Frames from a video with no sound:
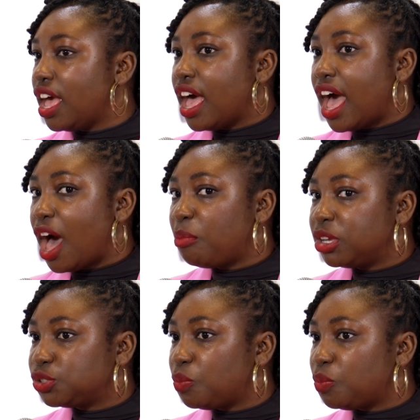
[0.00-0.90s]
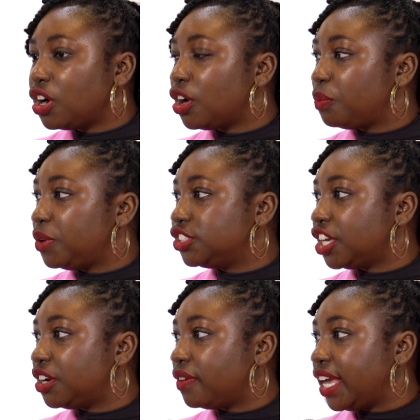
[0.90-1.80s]
how much work are we
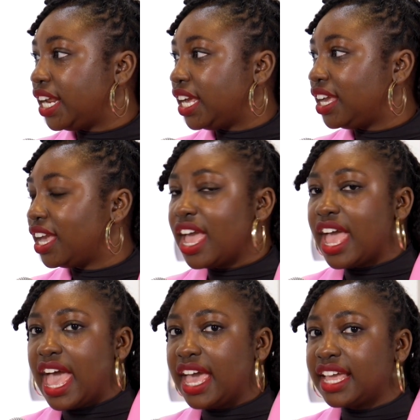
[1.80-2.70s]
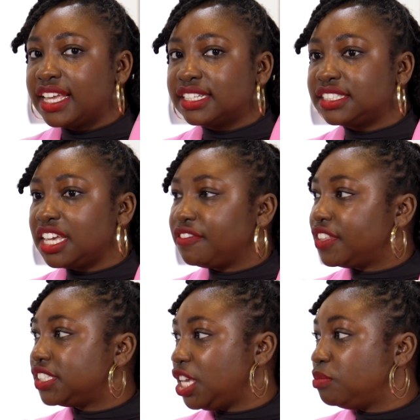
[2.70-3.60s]
generating? And if
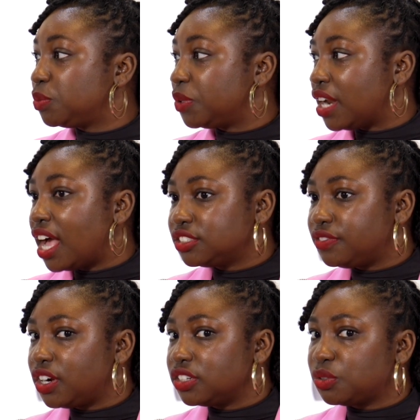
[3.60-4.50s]
the teams were not diverse,